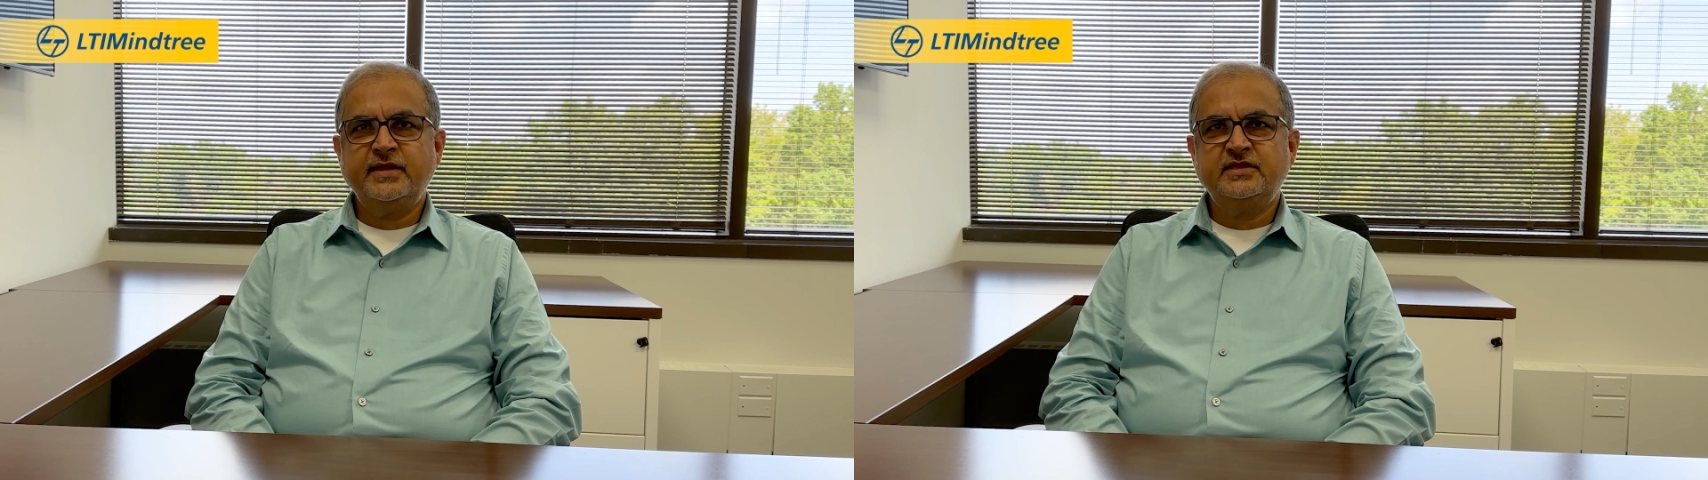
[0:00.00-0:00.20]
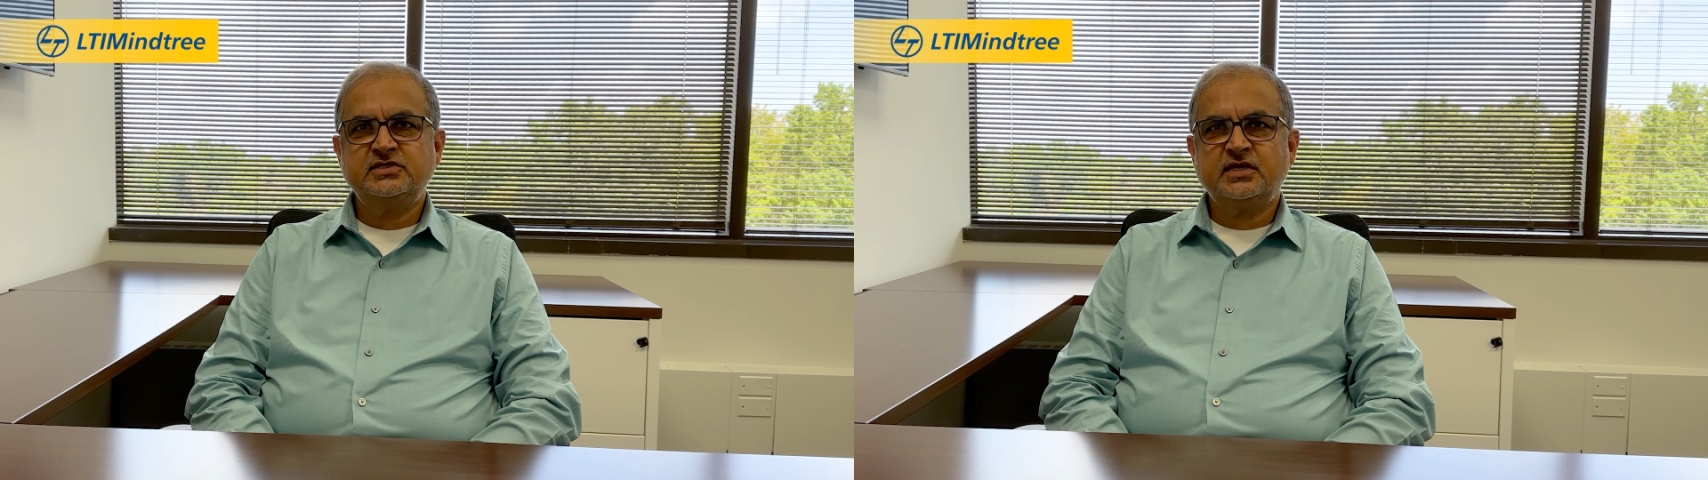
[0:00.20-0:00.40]

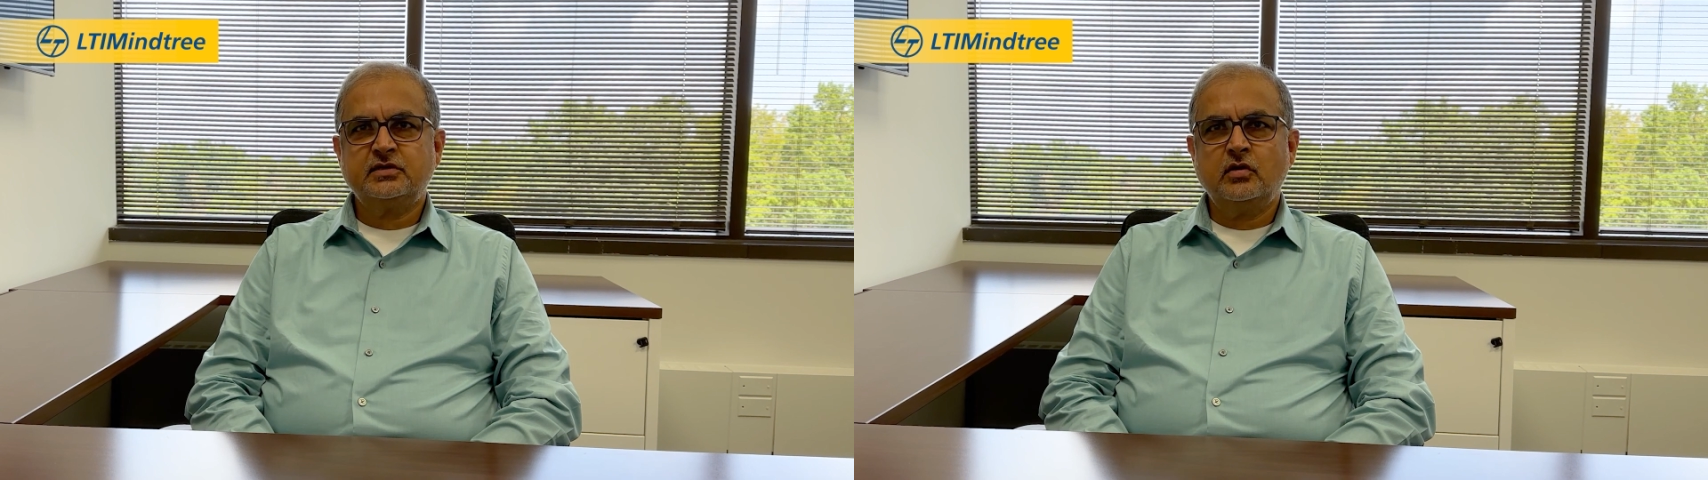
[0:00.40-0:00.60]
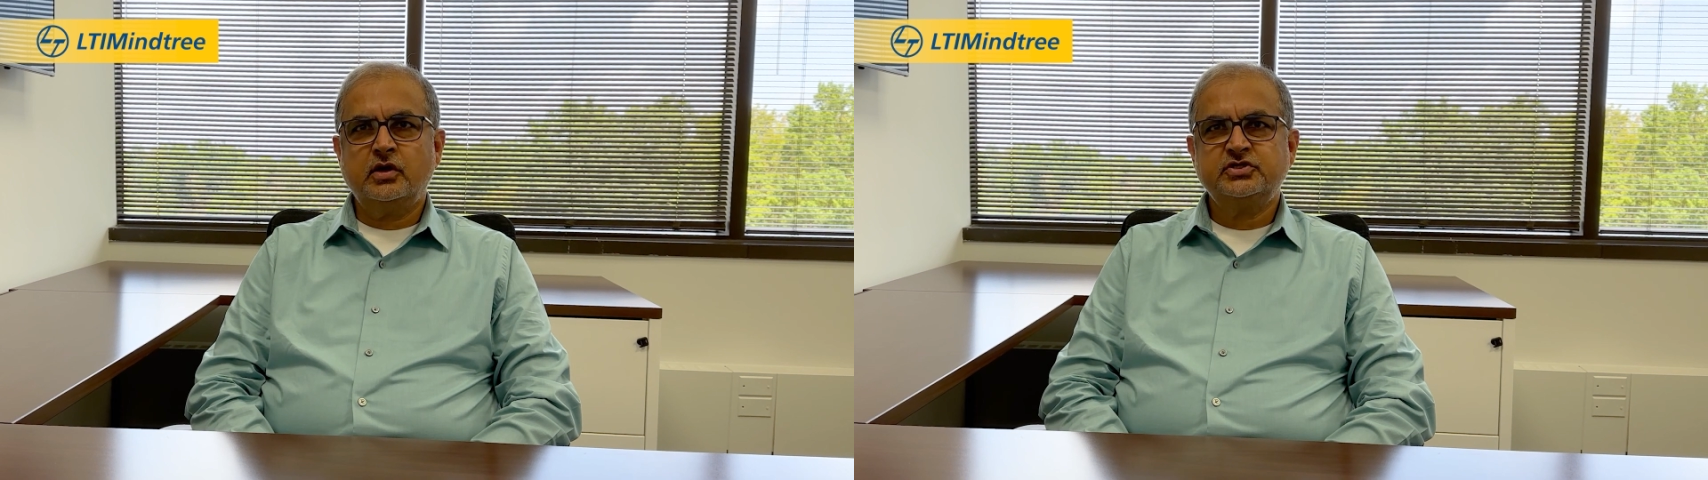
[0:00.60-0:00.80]
these
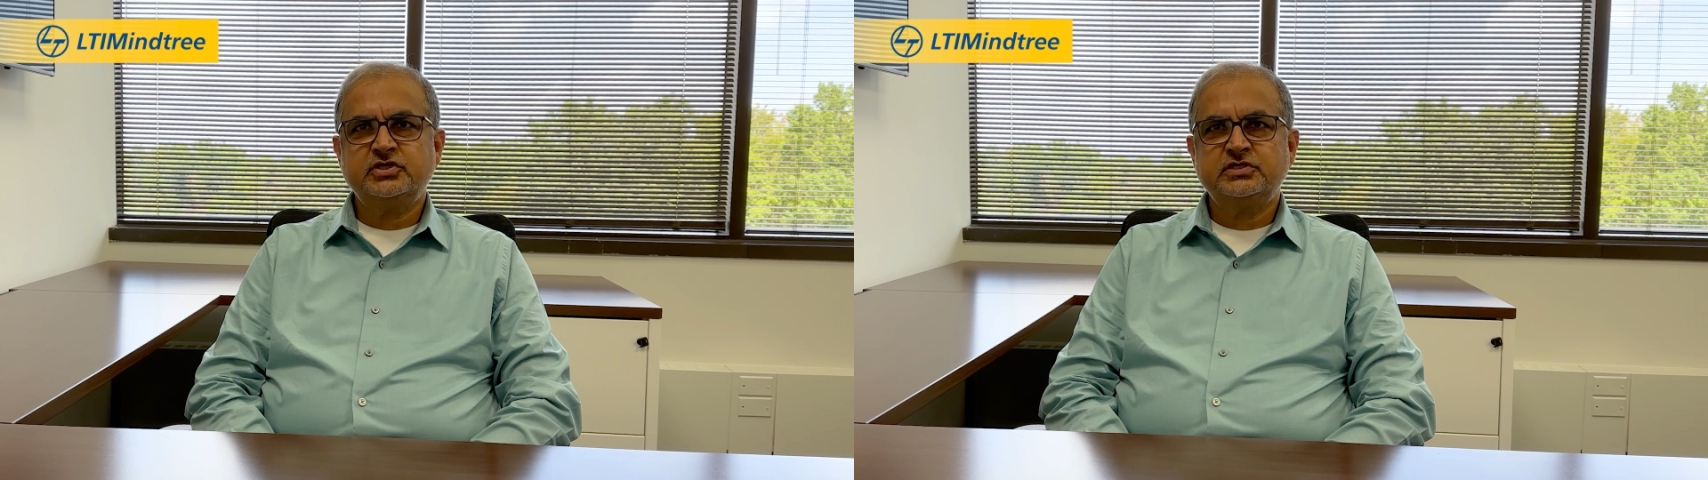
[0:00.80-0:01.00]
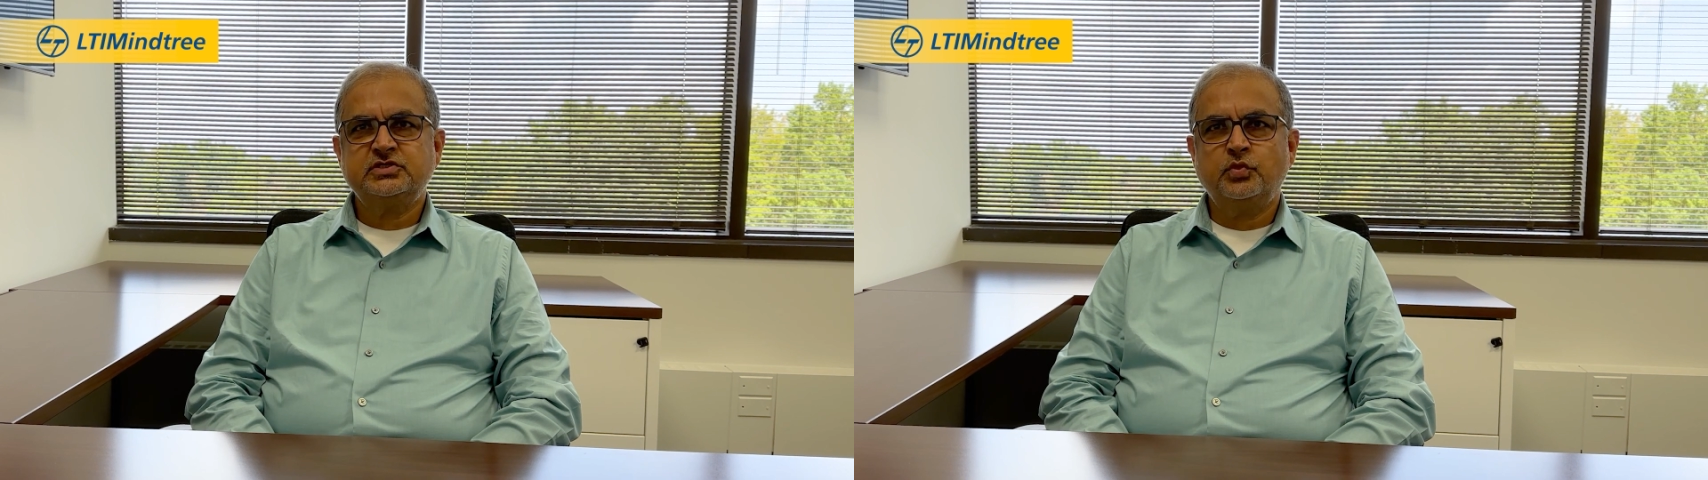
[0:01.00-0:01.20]
technologies